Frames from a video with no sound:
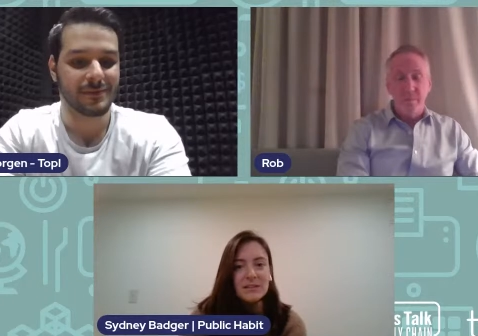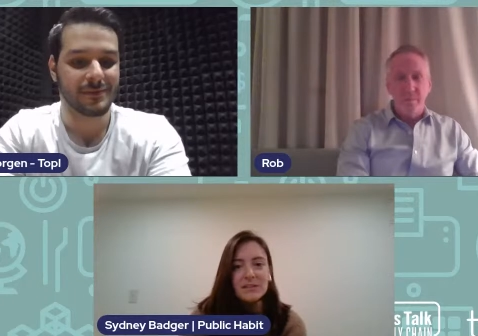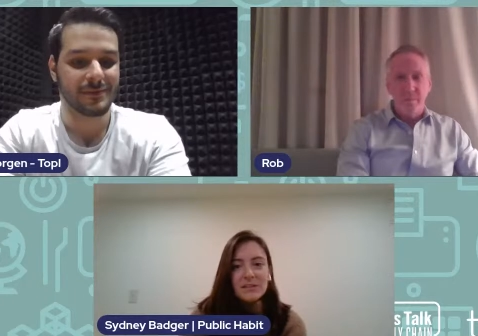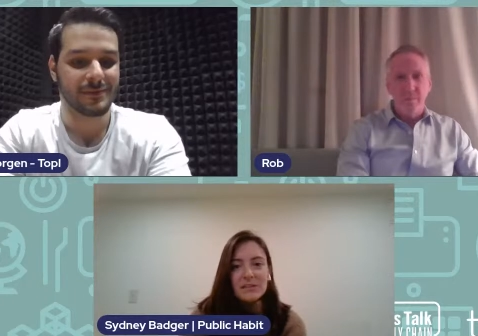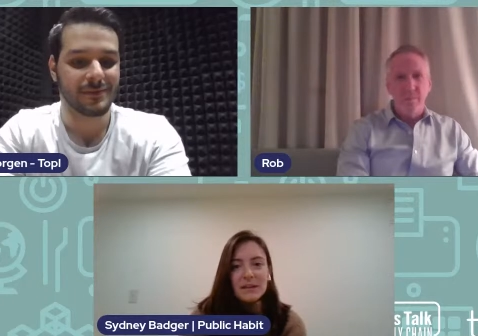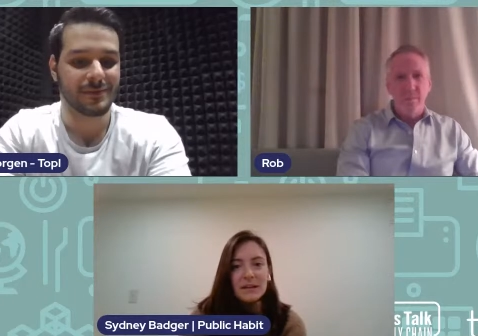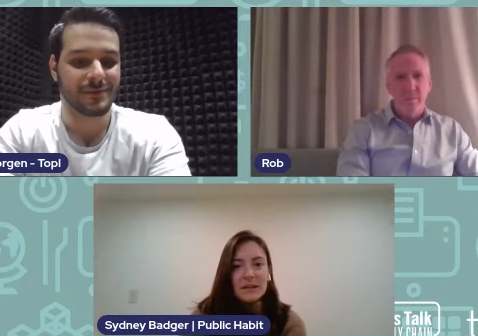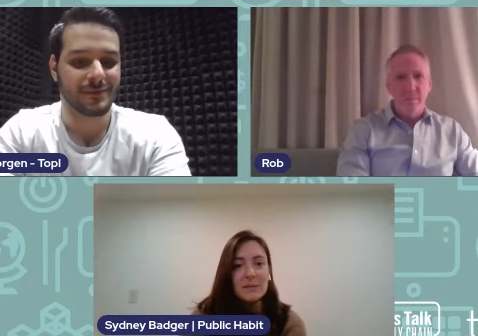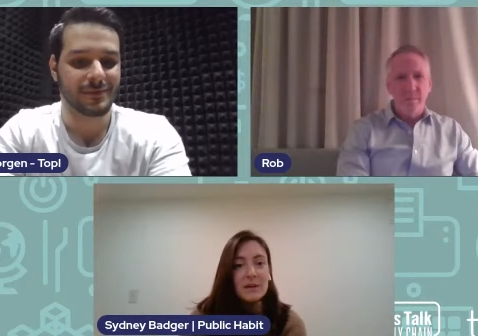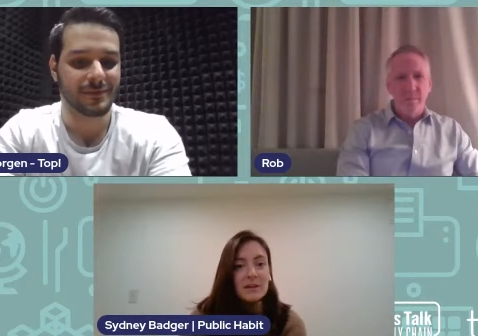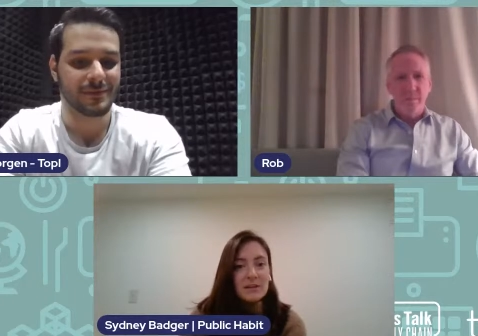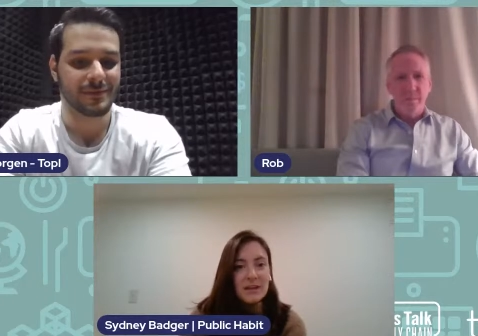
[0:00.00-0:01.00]
Speaker 1: to kind of
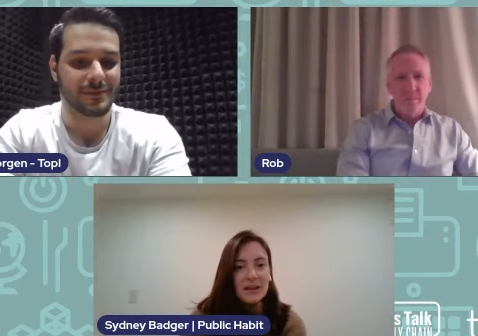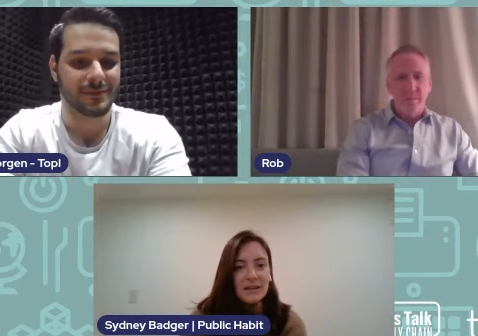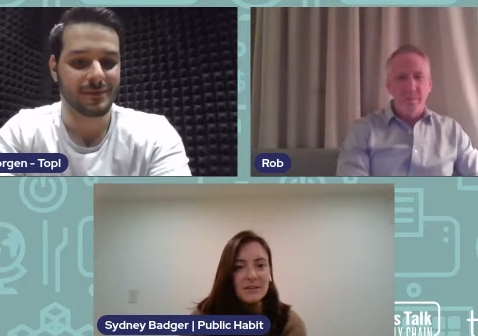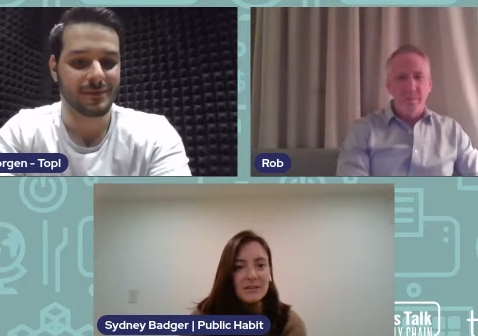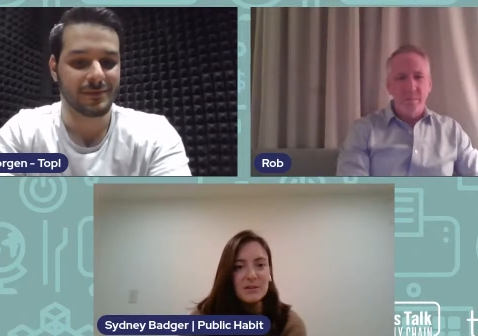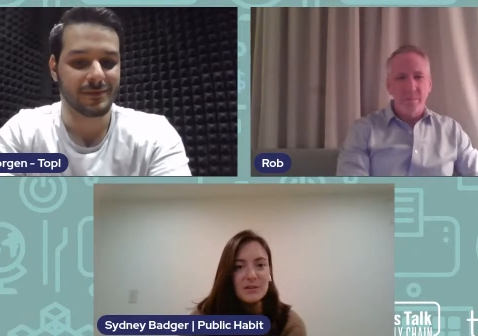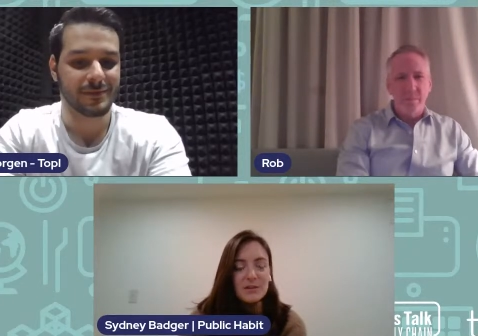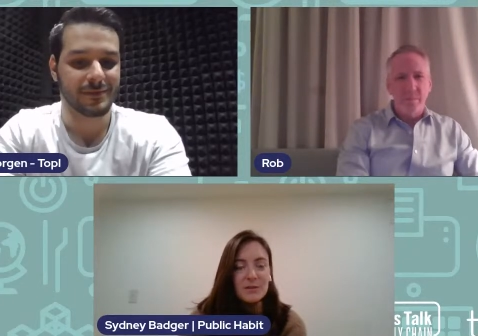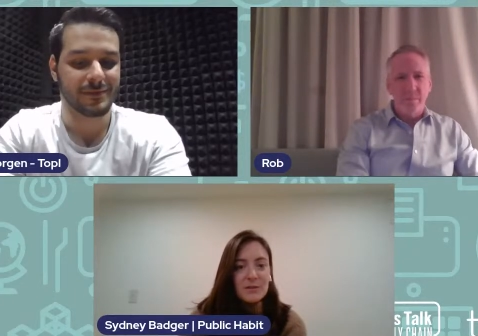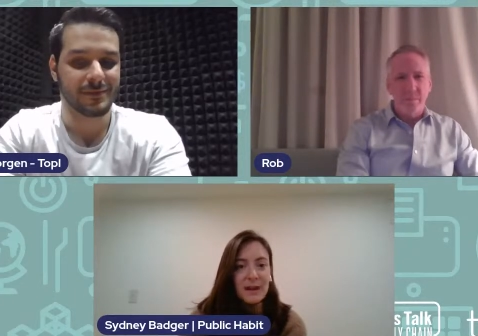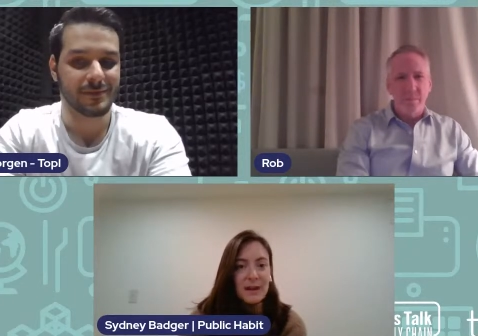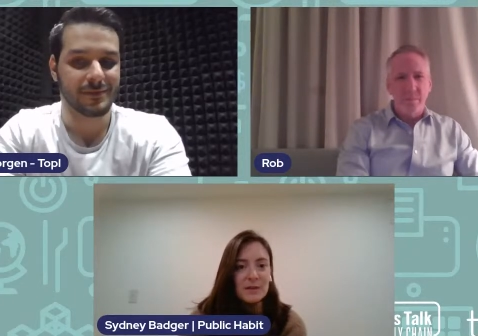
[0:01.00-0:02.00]
commercialize a
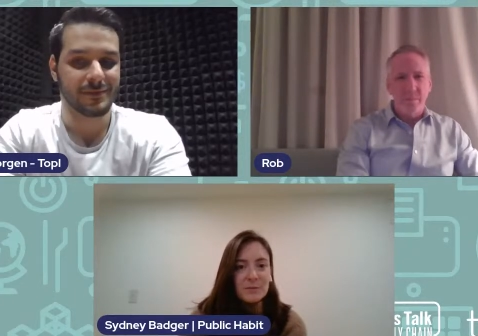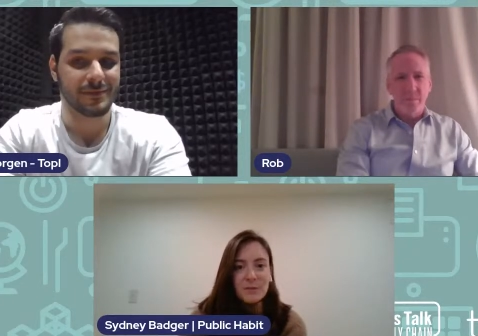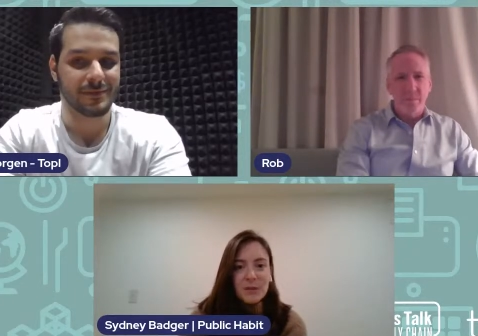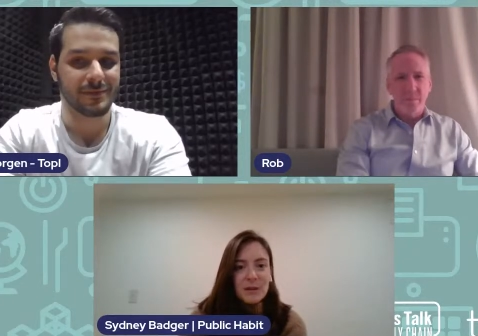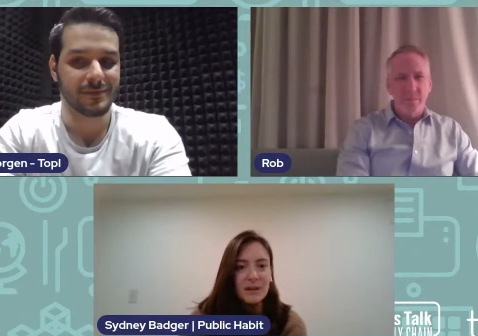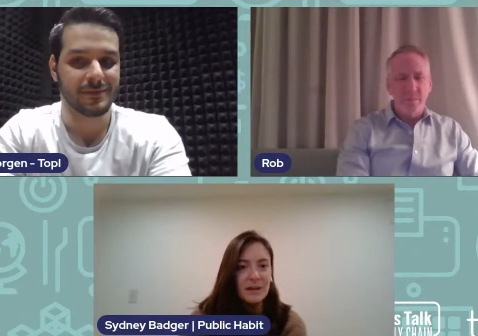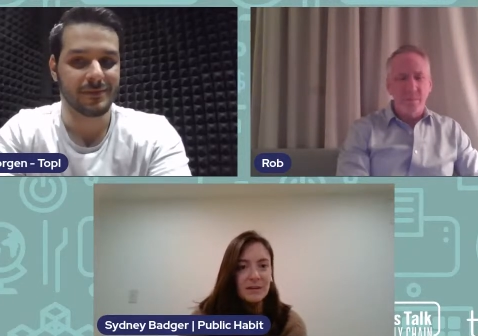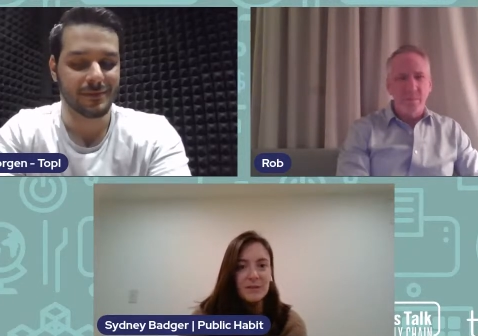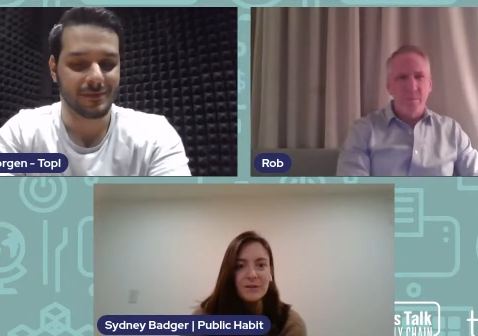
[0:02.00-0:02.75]
new fashion product,